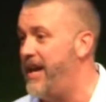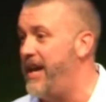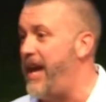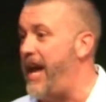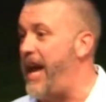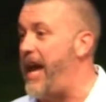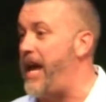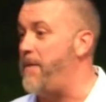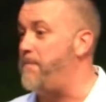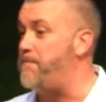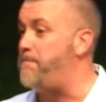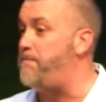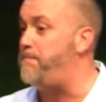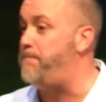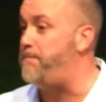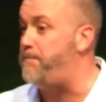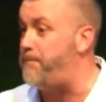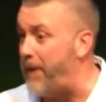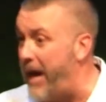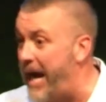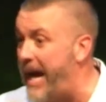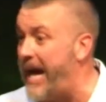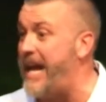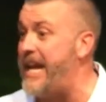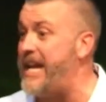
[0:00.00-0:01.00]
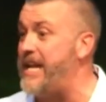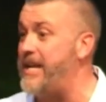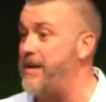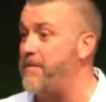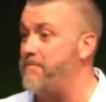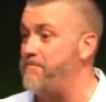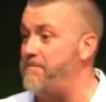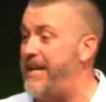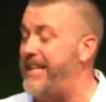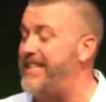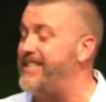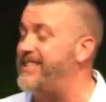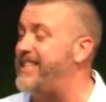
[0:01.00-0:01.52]
a bite
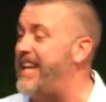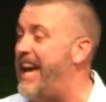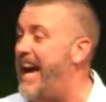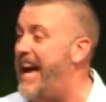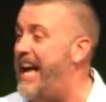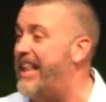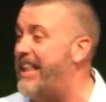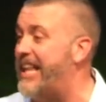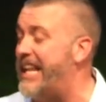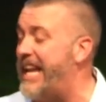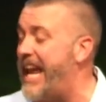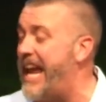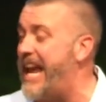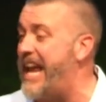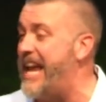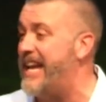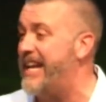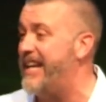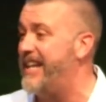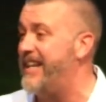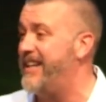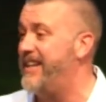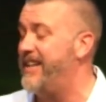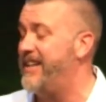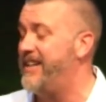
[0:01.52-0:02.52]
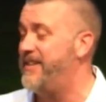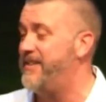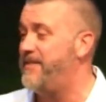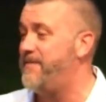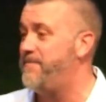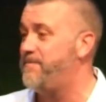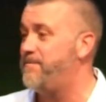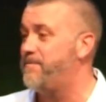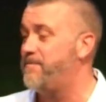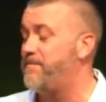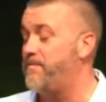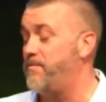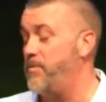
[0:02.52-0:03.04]
mentality,
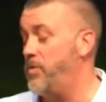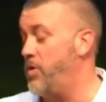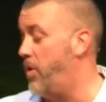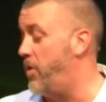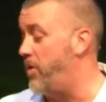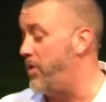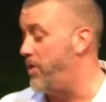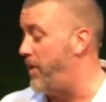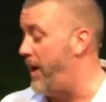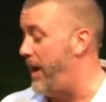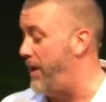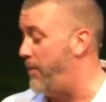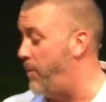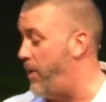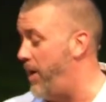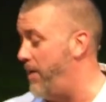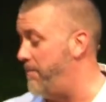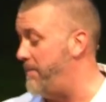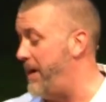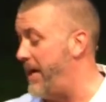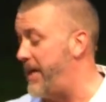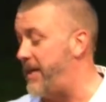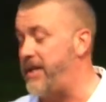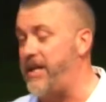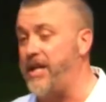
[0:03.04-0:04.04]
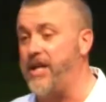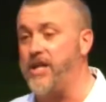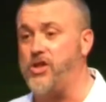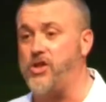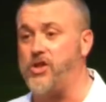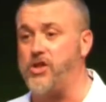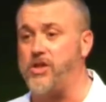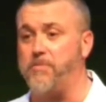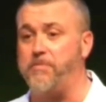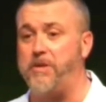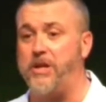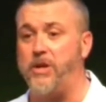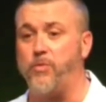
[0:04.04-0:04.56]
nor do I want my kids
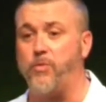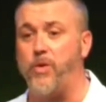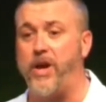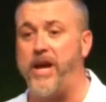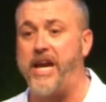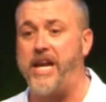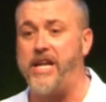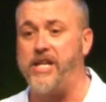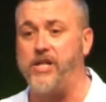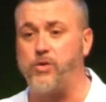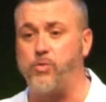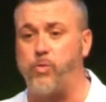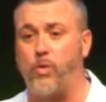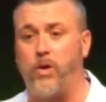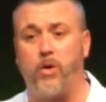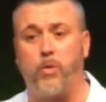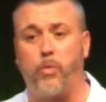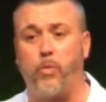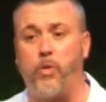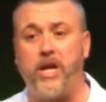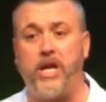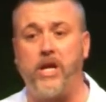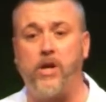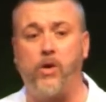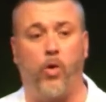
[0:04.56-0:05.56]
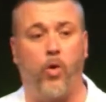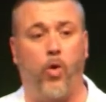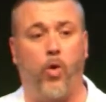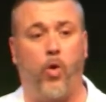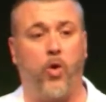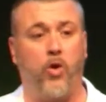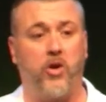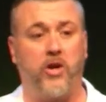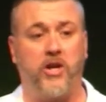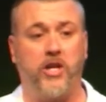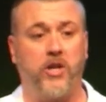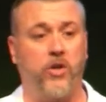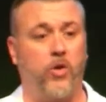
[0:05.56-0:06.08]
to be raised where we
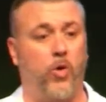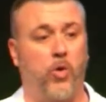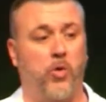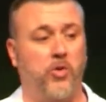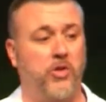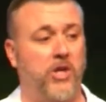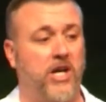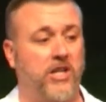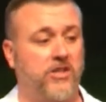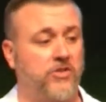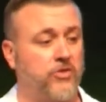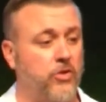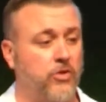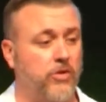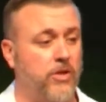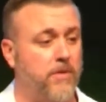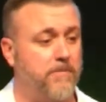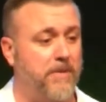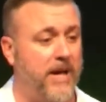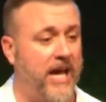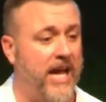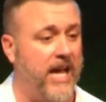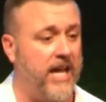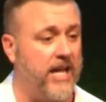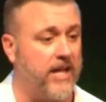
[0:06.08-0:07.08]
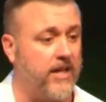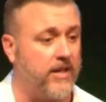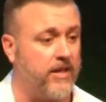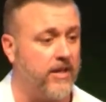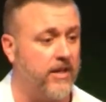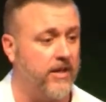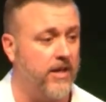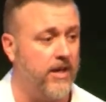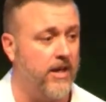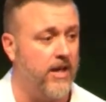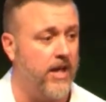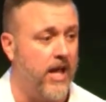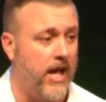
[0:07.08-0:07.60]
hoard and hold on to the bag.
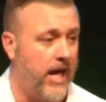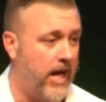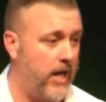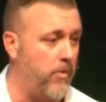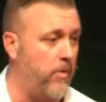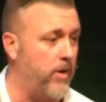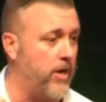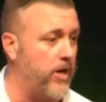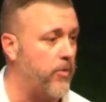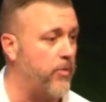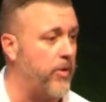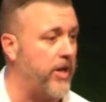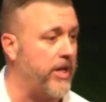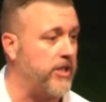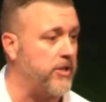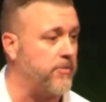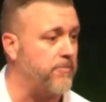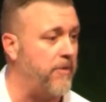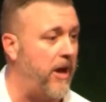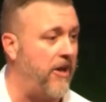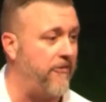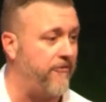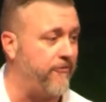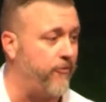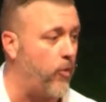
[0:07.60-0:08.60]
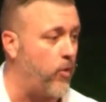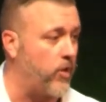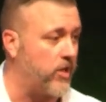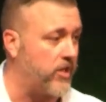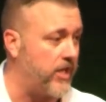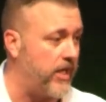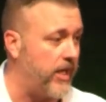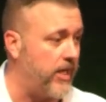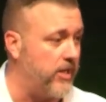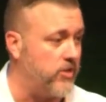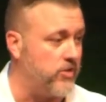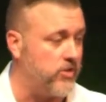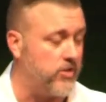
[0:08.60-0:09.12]
I don't want to raise my 4
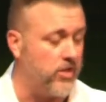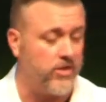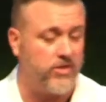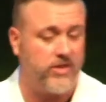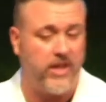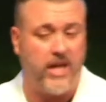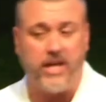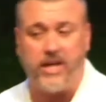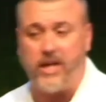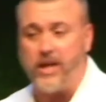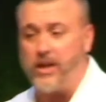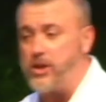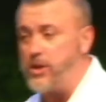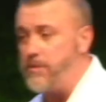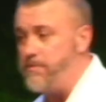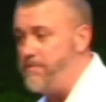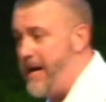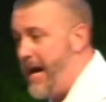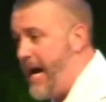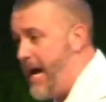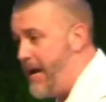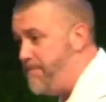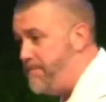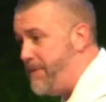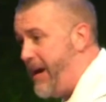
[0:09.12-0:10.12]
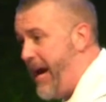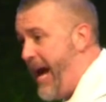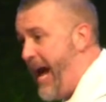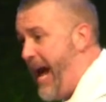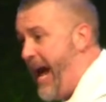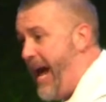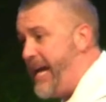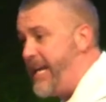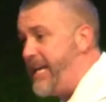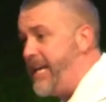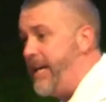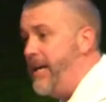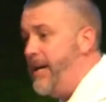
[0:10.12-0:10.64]
kids to think it's my
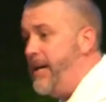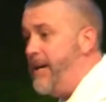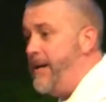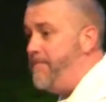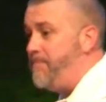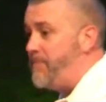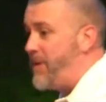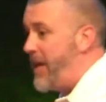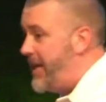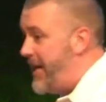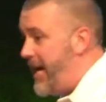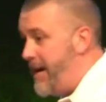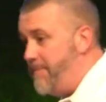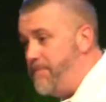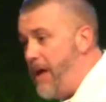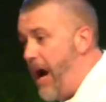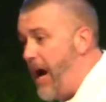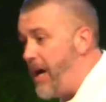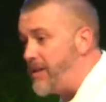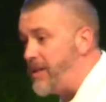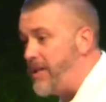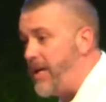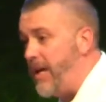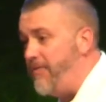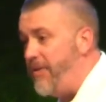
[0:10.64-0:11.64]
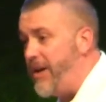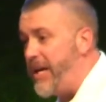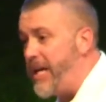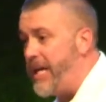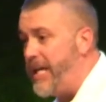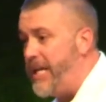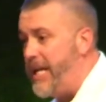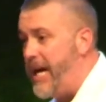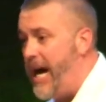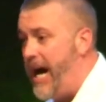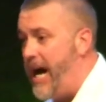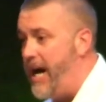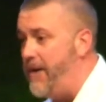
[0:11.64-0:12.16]
bag, and I'm not giving
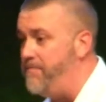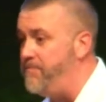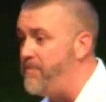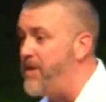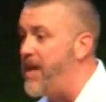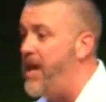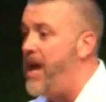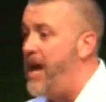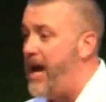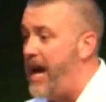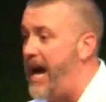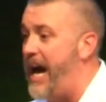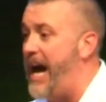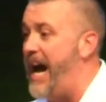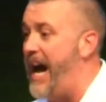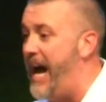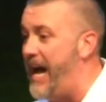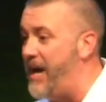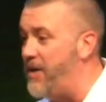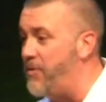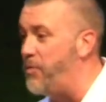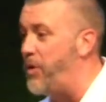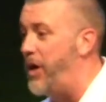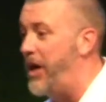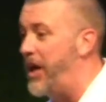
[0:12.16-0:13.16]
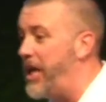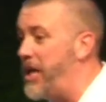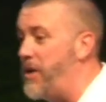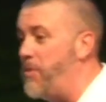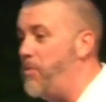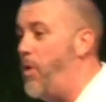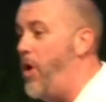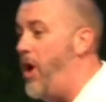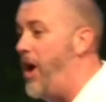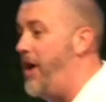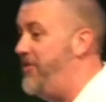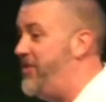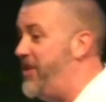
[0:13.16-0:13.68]
it up. I really
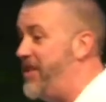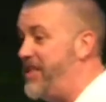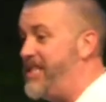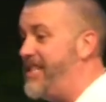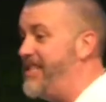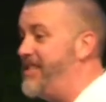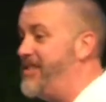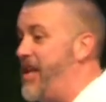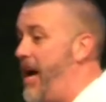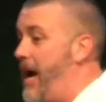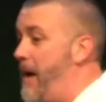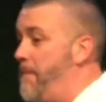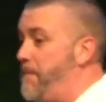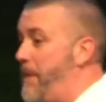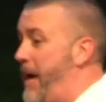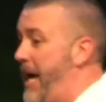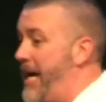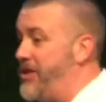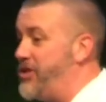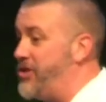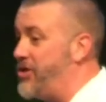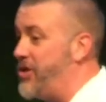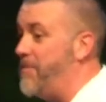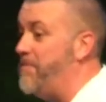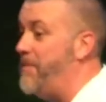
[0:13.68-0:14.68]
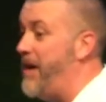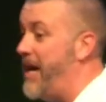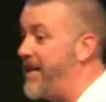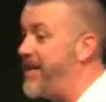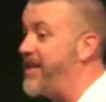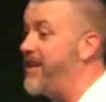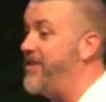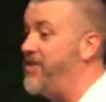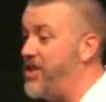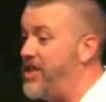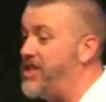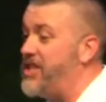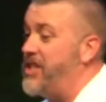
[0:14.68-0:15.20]
want, this is not Pastor
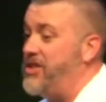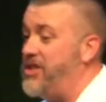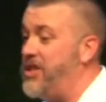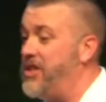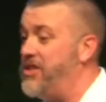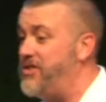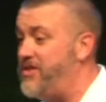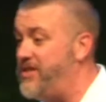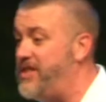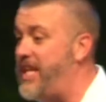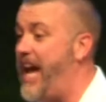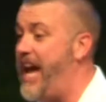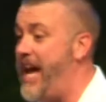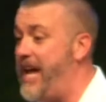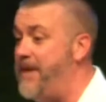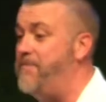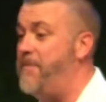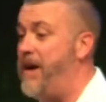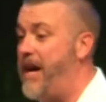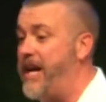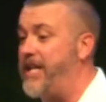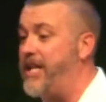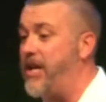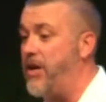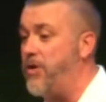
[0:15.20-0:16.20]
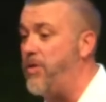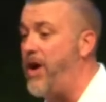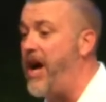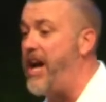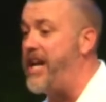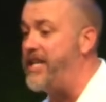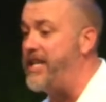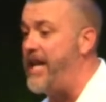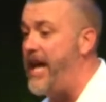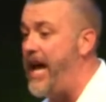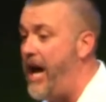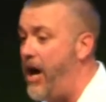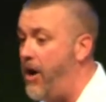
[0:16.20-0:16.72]
Micah, this is just Dad Micah
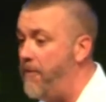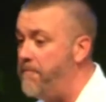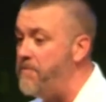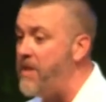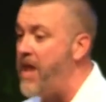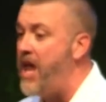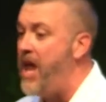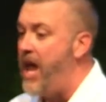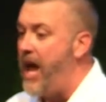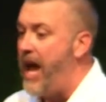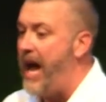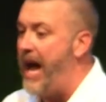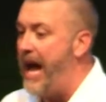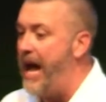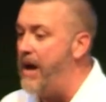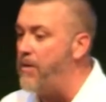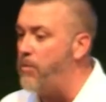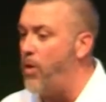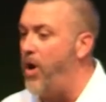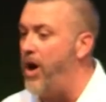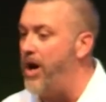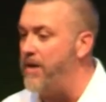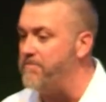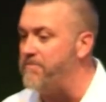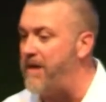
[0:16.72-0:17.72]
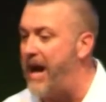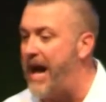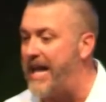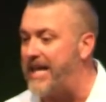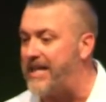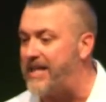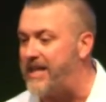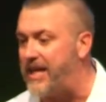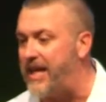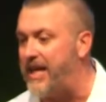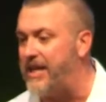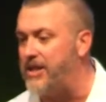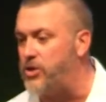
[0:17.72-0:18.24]
right now. I want my
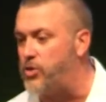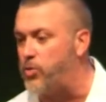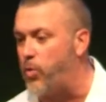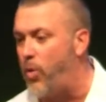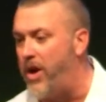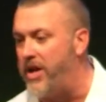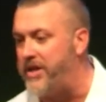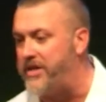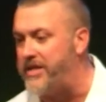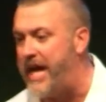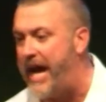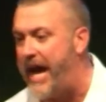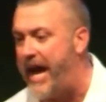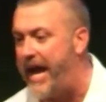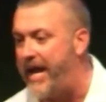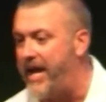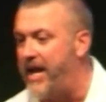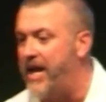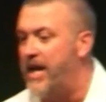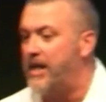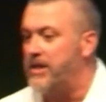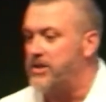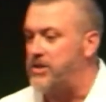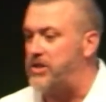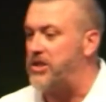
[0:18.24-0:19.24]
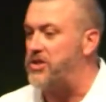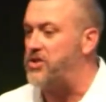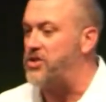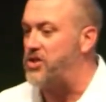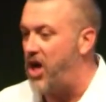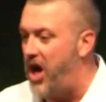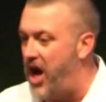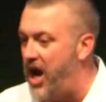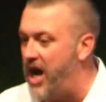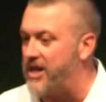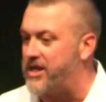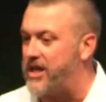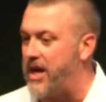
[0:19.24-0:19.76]
kids one day to
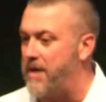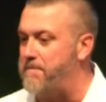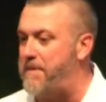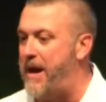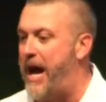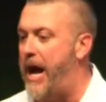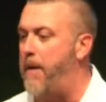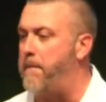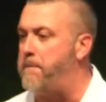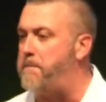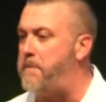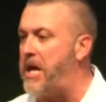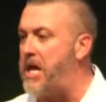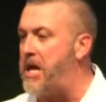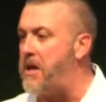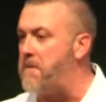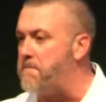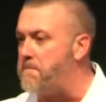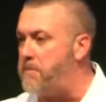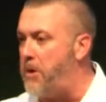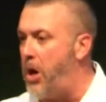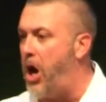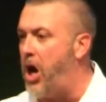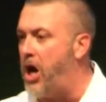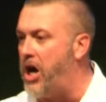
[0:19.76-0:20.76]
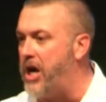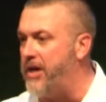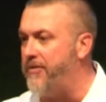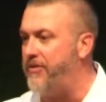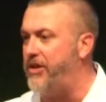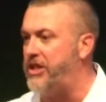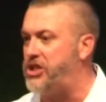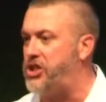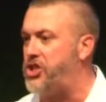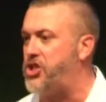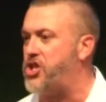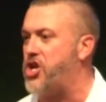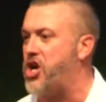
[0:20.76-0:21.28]
talk about being part of
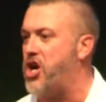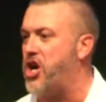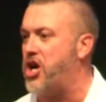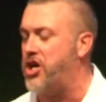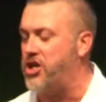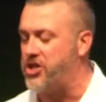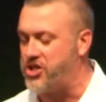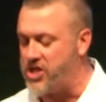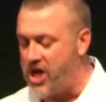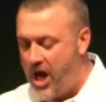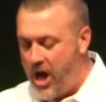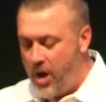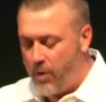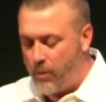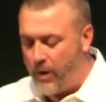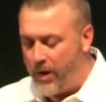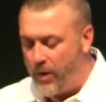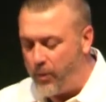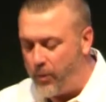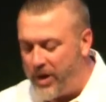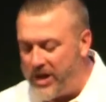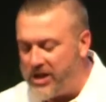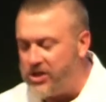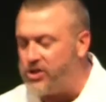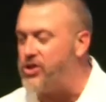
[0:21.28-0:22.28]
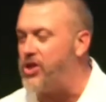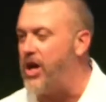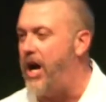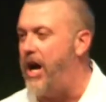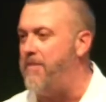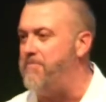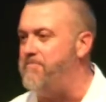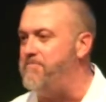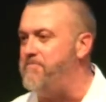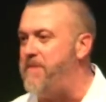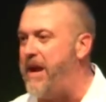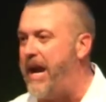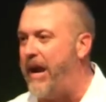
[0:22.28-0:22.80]
a church where we saw
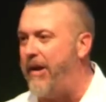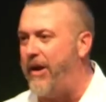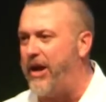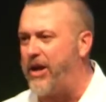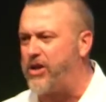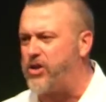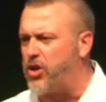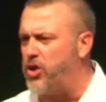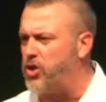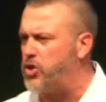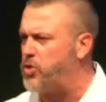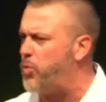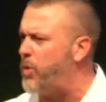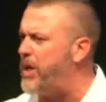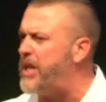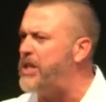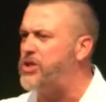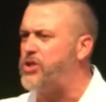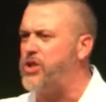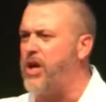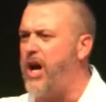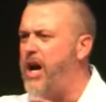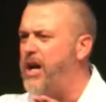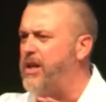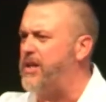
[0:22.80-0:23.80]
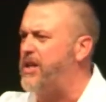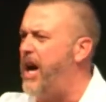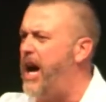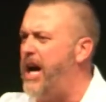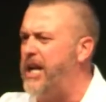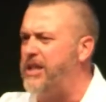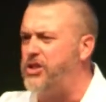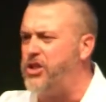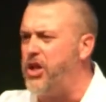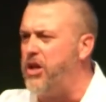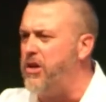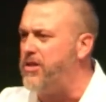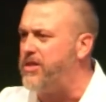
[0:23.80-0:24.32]
miracles. We saw
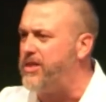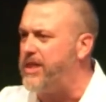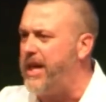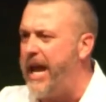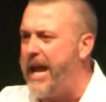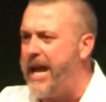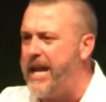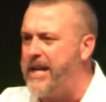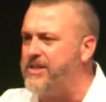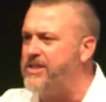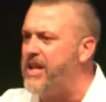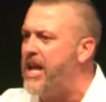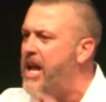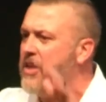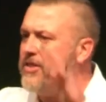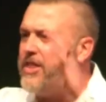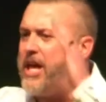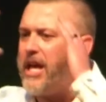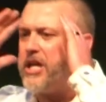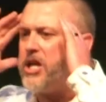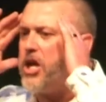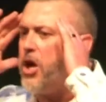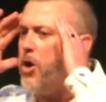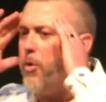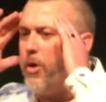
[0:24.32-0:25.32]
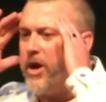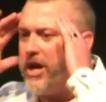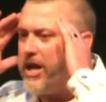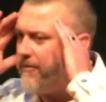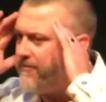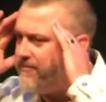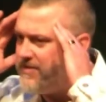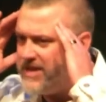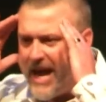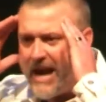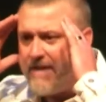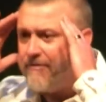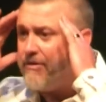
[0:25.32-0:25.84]
God do things that you would
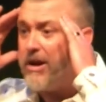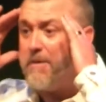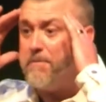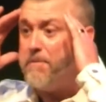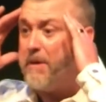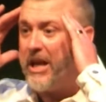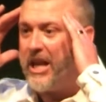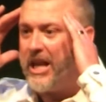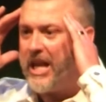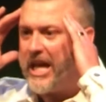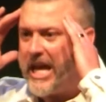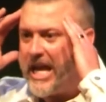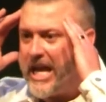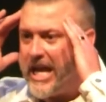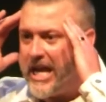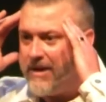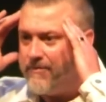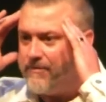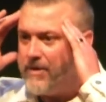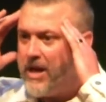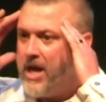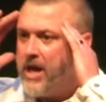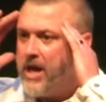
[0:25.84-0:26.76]
have never believed.